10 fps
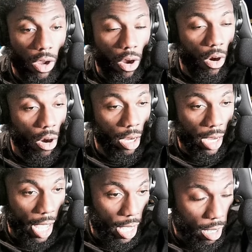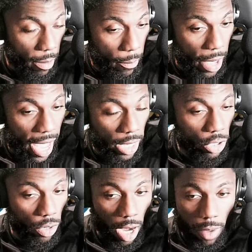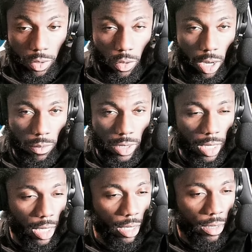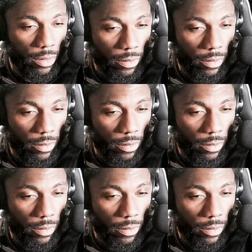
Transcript: hard, like, backdrop. You know what I'm saying?